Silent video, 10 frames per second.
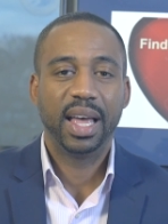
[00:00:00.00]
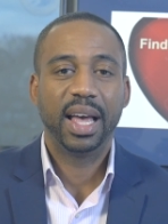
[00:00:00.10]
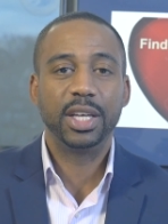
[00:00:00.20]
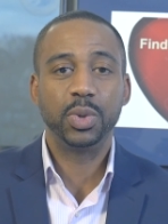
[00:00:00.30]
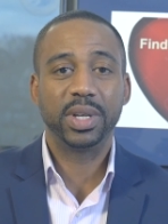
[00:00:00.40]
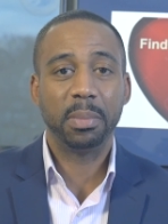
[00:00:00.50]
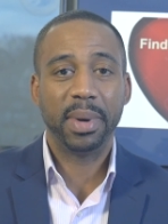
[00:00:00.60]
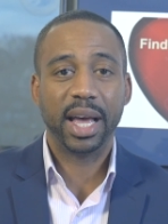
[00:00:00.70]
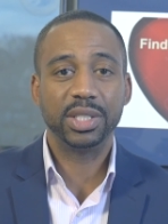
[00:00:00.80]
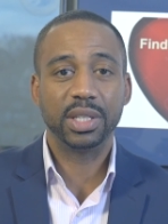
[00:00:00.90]
As you can
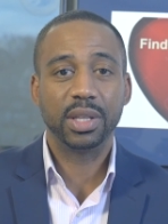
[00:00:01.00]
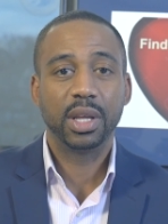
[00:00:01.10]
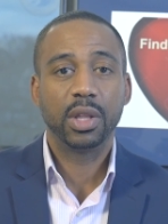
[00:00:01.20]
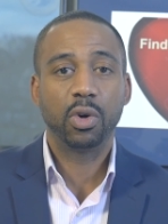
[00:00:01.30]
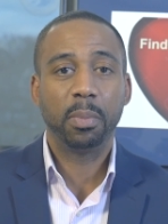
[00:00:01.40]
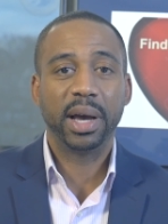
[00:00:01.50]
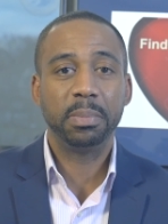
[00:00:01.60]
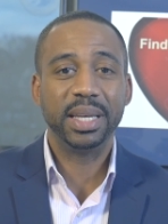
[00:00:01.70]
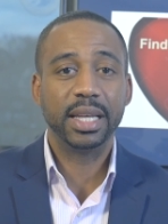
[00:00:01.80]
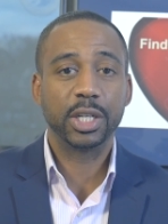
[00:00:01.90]
imagine, there
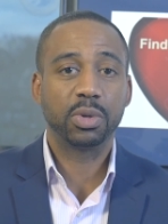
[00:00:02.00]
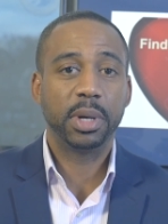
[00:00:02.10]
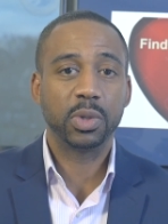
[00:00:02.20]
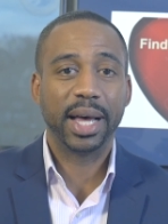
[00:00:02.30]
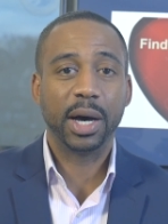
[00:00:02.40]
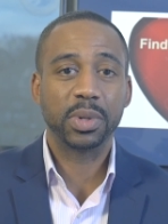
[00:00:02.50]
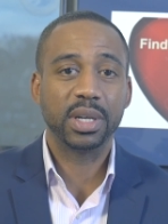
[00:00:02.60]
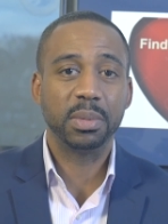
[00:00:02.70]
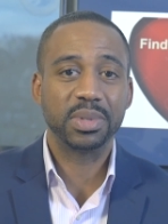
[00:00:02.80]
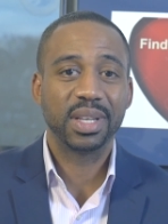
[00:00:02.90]
might be detrimental
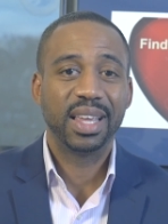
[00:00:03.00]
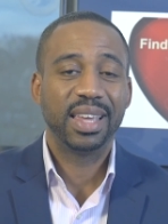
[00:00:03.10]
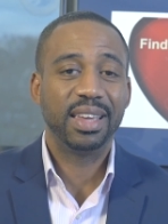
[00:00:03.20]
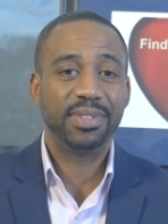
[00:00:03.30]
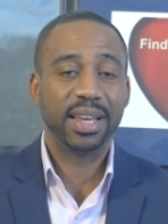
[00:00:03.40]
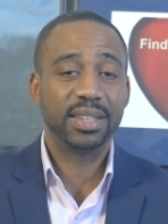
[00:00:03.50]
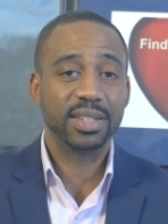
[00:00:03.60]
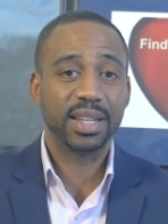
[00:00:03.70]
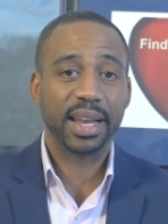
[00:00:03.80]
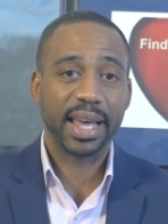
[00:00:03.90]
outcomes if that
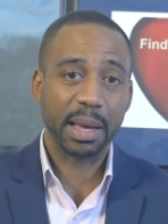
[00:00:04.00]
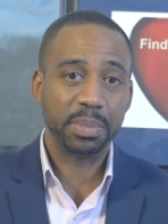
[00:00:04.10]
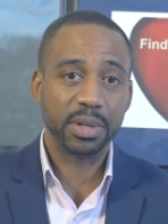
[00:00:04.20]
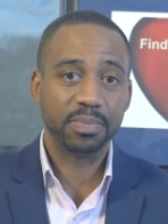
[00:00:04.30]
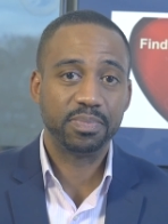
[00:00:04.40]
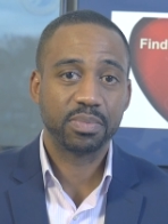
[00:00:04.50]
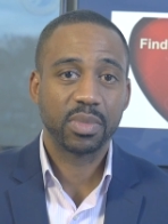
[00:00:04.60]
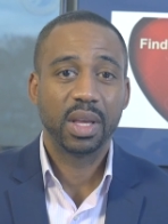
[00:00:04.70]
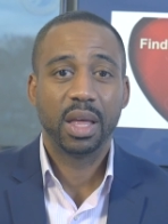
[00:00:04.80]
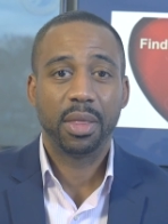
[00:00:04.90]
does not happen.
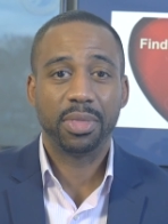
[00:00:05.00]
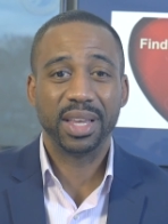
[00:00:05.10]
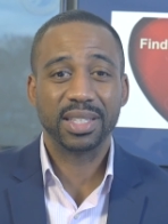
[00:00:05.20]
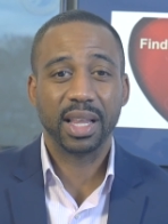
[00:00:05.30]
Things